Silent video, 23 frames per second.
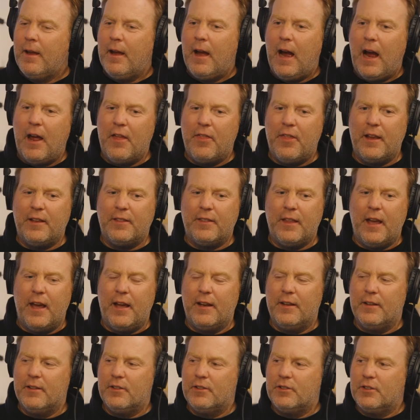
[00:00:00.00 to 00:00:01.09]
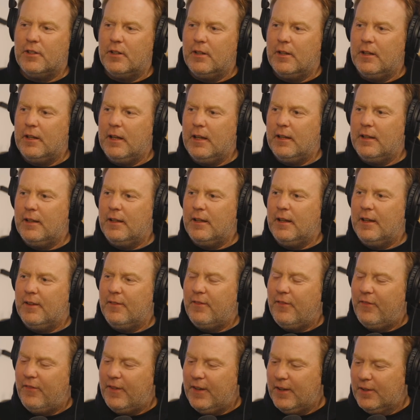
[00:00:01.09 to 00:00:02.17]
I think that
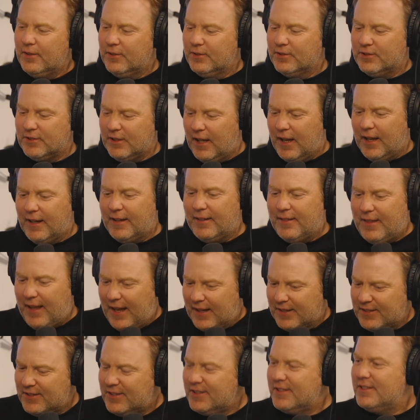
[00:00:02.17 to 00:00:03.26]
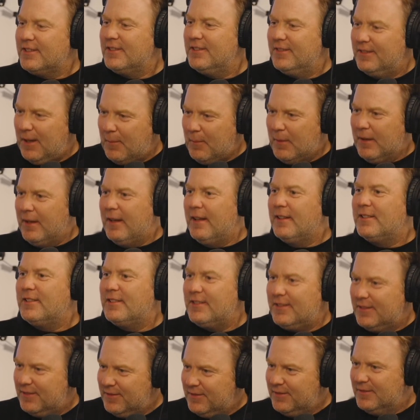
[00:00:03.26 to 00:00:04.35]
it feels like that's. I mean,
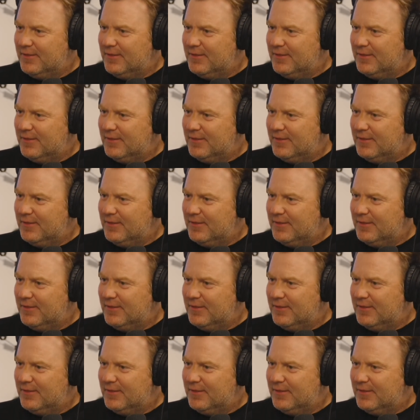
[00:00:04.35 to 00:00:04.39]
it's